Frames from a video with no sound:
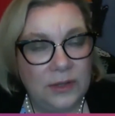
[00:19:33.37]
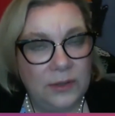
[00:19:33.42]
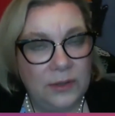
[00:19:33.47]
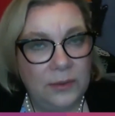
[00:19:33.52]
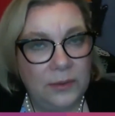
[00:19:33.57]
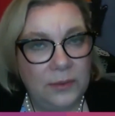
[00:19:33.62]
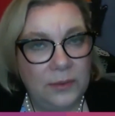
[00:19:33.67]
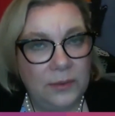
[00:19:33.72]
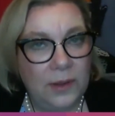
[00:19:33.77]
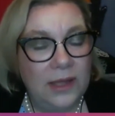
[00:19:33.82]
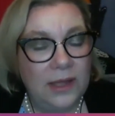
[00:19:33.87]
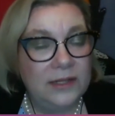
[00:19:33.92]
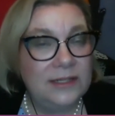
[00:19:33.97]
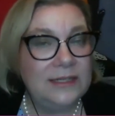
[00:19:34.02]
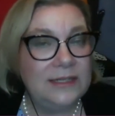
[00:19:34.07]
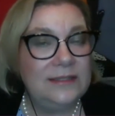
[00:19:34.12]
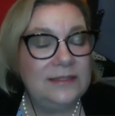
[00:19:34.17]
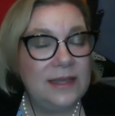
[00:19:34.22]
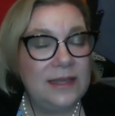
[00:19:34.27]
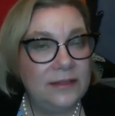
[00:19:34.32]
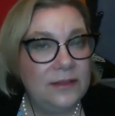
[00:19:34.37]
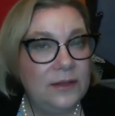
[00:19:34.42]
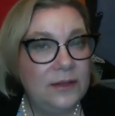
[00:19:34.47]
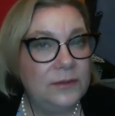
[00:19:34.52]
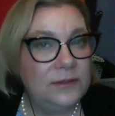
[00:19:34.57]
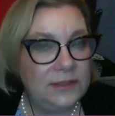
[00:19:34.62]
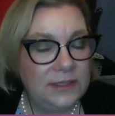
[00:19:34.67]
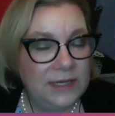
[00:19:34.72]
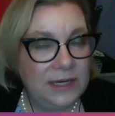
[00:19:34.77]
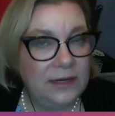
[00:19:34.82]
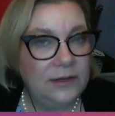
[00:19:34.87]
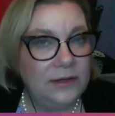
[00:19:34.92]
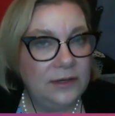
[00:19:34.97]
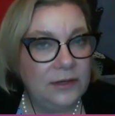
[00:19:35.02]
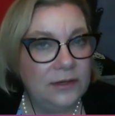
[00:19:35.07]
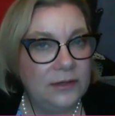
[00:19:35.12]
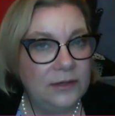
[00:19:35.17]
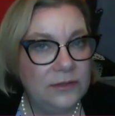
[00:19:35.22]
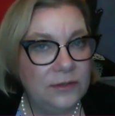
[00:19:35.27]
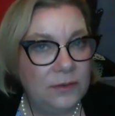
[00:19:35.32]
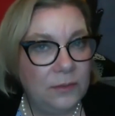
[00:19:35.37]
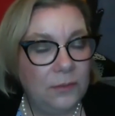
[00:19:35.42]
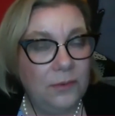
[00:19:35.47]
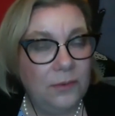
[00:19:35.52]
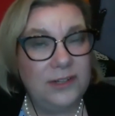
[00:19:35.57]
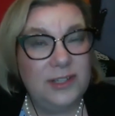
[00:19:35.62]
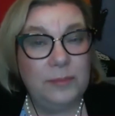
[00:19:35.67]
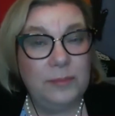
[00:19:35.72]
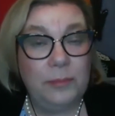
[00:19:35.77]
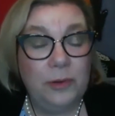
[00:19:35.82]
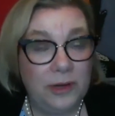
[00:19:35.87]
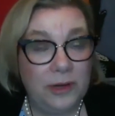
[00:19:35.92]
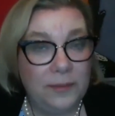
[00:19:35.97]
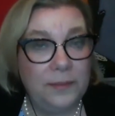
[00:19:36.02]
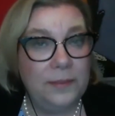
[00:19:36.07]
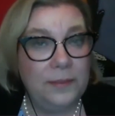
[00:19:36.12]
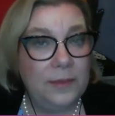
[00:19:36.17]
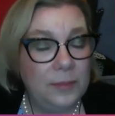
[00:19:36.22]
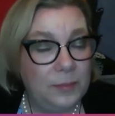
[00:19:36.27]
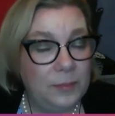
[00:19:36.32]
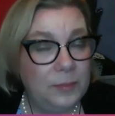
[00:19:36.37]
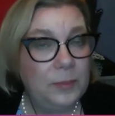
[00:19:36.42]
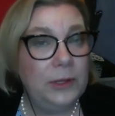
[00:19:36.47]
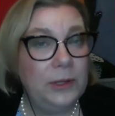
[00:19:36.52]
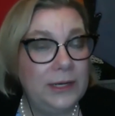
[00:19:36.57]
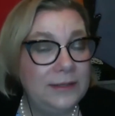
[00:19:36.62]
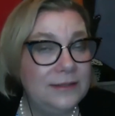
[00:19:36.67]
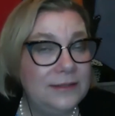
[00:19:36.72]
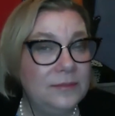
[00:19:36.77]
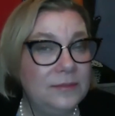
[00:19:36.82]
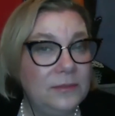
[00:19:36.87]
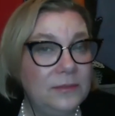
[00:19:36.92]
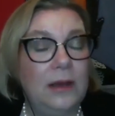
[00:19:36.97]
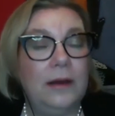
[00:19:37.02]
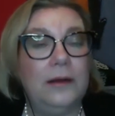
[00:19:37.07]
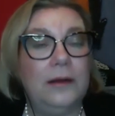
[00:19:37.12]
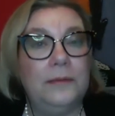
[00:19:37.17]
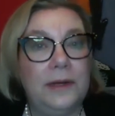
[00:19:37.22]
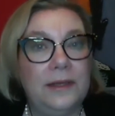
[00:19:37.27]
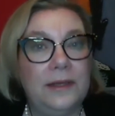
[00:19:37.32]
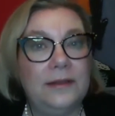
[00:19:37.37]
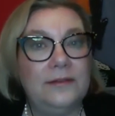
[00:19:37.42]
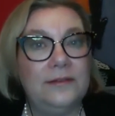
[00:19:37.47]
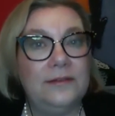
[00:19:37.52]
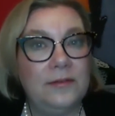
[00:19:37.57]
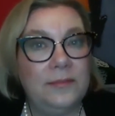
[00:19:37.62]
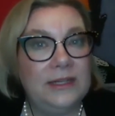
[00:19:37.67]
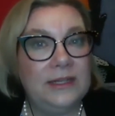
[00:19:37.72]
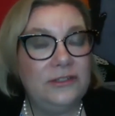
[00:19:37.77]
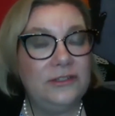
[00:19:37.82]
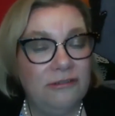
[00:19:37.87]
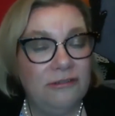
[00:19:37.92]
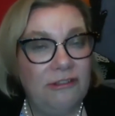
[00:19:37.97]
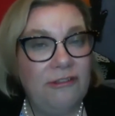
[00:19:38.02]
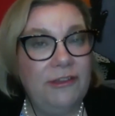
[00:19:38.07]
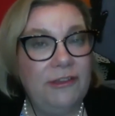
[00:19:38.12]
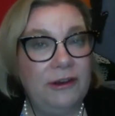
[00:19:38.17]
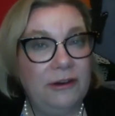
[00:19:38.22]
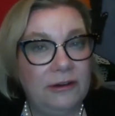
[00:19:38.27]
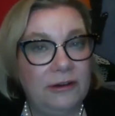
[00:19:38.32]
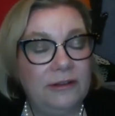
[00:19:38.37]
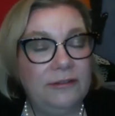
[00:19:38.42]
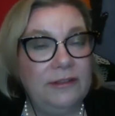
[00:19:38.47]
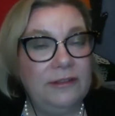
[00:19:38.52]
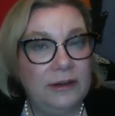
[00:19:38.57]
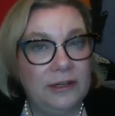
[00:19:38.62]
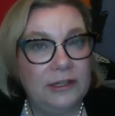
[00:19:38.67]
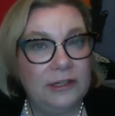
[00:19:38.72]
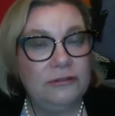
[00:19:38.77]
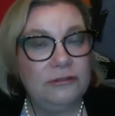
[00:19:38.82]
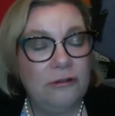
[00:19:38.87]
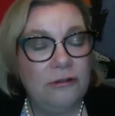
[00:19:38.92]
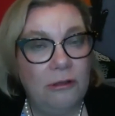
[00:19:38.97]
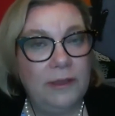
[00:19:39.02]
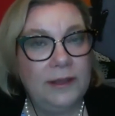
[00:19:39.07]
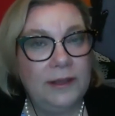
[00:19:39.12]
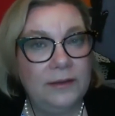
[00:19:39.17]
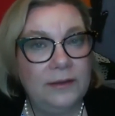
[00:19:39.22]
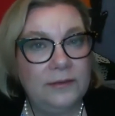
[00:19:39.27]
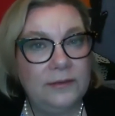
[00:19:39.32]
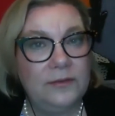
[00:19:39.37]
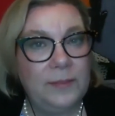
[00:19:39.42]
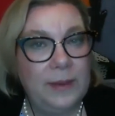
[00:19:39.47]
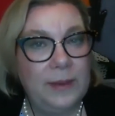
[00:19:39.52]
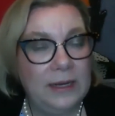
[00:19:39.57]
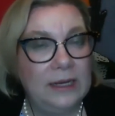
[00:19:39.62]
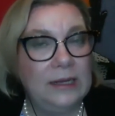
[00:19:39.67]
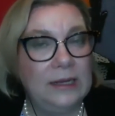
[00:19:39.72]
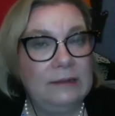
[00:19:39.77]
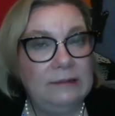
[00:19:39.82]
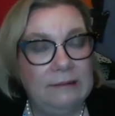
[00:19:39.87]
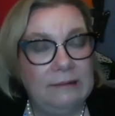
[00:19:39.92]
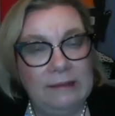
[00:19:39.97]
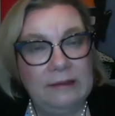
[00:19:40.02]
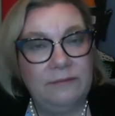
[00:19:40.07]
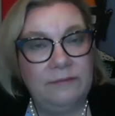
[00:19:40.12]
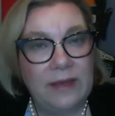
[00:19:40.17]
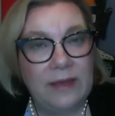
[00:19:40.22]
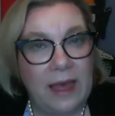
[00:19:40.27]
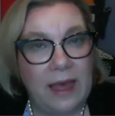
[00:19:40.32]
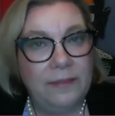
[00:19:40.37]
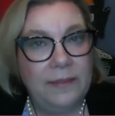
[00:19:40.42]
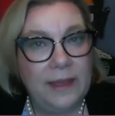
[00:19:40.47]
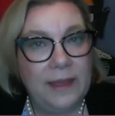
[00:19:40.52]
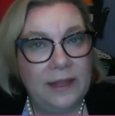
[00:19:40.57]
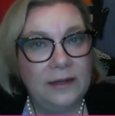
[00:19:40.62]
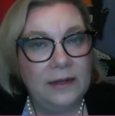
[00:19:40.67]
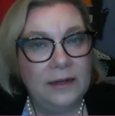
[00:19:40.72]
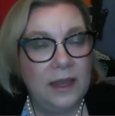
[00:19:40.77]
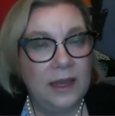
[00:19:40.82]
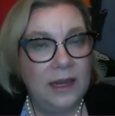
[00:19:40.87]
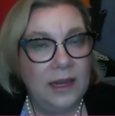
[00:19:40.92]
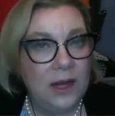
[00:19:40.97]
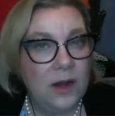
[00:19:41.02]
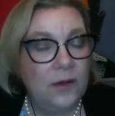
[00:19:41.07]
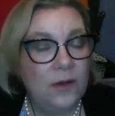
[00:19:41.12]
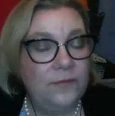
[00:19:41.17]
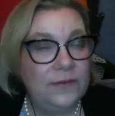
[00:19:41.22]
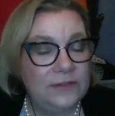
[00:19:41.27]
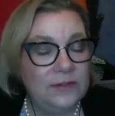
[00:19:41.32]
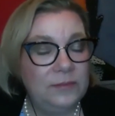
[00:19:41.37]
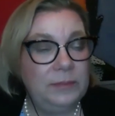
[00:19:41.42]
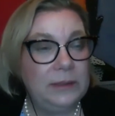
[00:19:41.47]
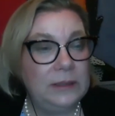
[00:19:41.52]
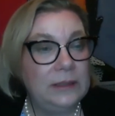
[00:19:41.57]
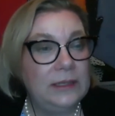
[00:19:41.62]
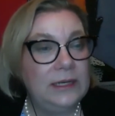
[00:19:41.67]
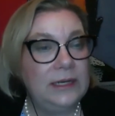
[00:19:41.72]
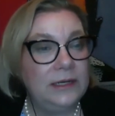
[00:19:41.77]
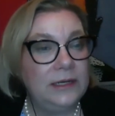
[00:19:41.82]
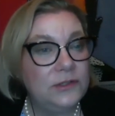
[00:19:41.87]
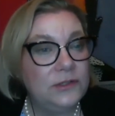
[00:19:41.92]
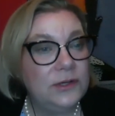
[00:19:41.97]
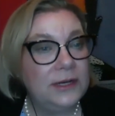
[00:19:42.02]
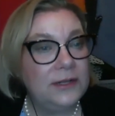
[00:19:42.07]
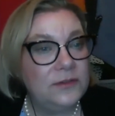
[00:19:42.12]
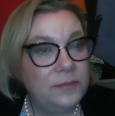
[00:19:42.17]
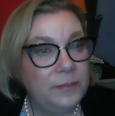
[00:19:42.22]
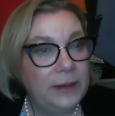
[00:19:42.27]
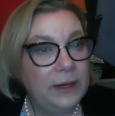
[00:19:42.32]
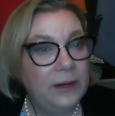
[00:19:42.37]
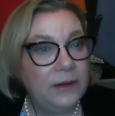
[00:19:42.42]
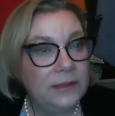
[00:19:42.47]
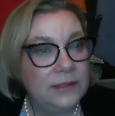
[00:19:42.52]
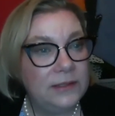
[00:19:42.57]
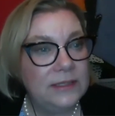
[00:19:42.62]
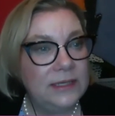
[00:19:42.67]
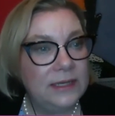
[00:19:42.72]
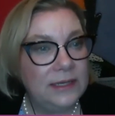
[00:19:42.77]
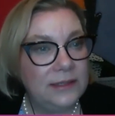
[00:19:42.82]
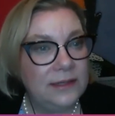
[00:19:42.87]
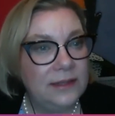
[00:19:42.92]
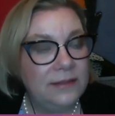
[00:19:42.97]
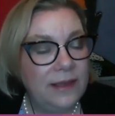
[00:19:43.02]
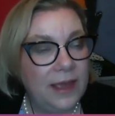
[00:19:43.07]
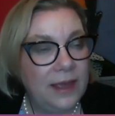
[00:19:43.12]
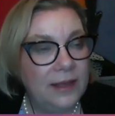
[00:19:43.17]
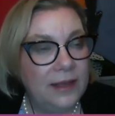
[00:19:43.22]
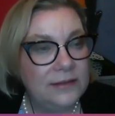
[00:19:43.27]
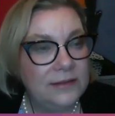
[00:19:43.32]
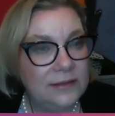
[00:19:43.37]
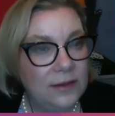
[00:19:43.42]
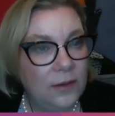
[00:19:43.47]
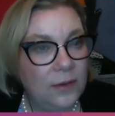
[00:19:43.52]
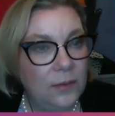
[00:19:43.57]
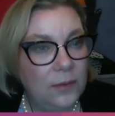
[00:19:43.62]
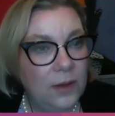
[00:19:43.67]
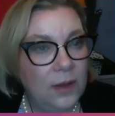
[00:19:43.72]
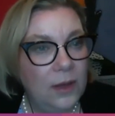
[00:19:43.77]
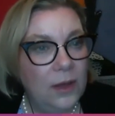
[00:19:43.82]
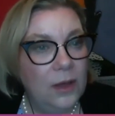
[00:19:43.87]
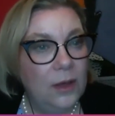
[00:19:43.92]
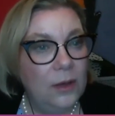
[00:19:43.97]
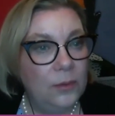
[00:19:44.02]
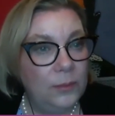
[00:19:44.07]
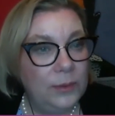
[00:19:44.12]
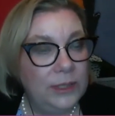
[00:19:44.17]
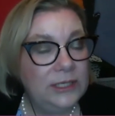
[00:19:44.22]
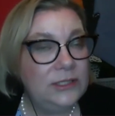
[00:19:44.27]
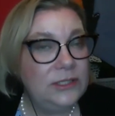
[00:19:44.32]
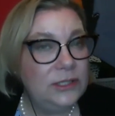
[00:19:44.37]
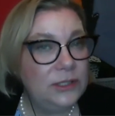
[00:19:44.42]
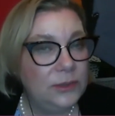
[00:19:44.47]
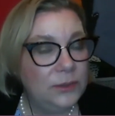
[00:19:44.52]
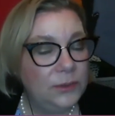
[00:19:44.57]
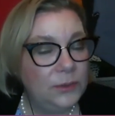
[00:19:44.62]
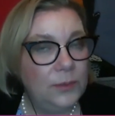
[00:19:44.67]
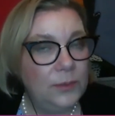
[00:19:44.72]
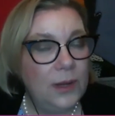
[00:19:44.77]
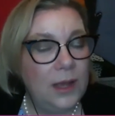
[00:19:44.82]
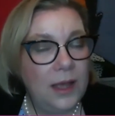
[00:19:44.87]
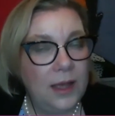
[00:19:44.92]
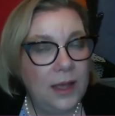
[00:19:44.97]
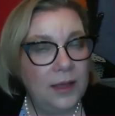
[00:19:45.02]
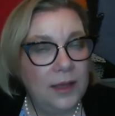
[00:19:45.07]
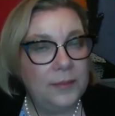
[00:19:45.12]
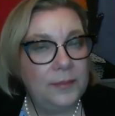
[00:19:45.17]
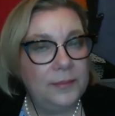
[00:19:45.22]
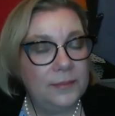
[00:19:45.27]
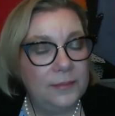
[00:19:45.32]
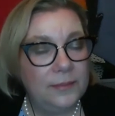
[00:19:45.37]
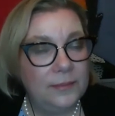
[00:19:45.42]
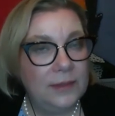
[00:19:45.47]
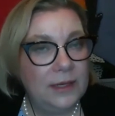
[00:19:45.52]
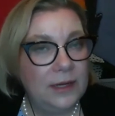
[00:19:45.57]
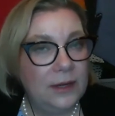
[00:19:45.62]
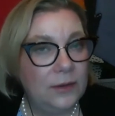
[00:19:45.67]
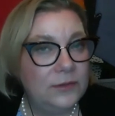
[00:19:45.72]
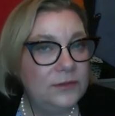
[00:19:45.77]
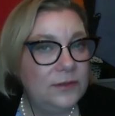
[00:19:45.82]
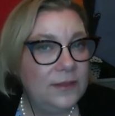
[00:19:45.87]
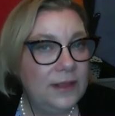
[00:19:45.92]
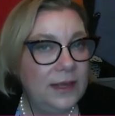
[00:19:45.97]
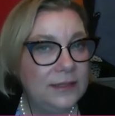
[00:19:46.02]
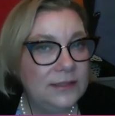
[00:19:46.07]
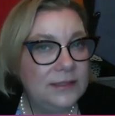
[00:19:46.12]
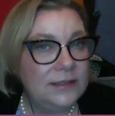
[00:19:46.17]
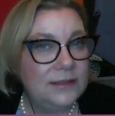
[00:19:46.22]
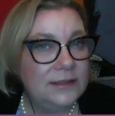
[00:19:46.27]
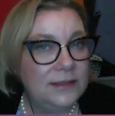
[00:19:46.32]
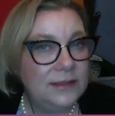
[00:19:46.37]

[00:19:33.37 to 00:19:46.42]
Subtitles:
to set those standards, or to put in some guardrails to make sure that they're controlling spending and that they've got that visibility and transparency into that. So we do, so